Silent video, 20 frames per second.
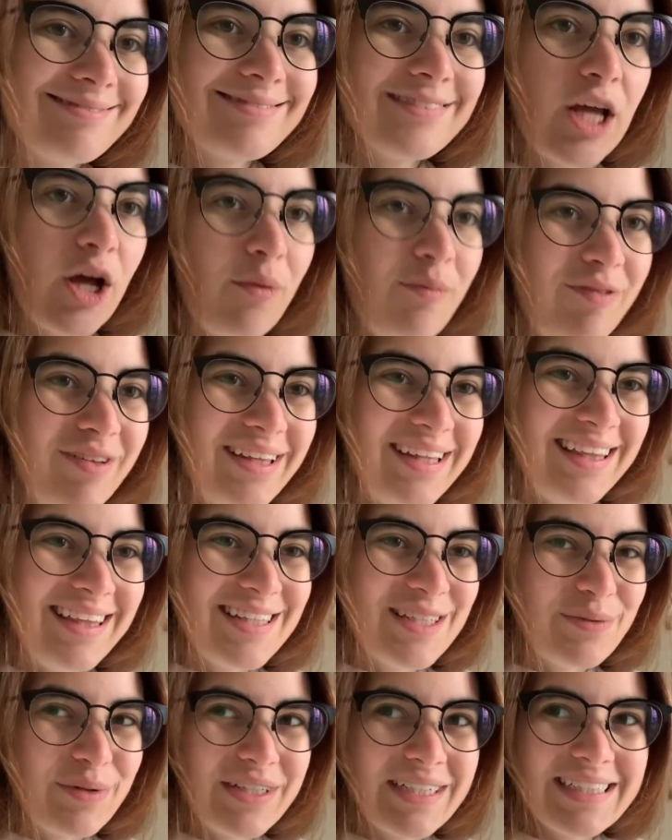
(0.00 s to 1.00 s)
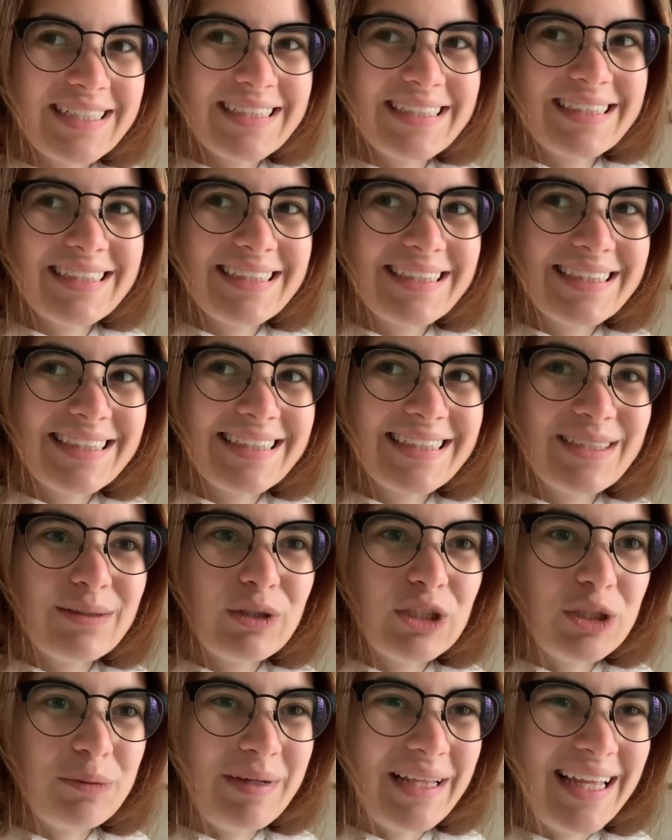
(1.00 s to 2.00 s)
hopefully this works.
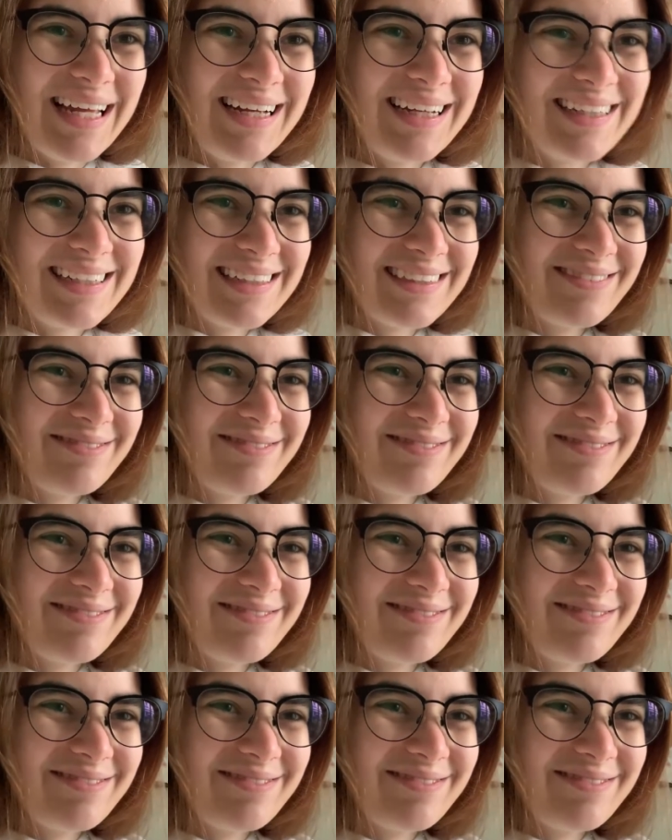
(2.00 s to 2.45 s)
Wish me luck.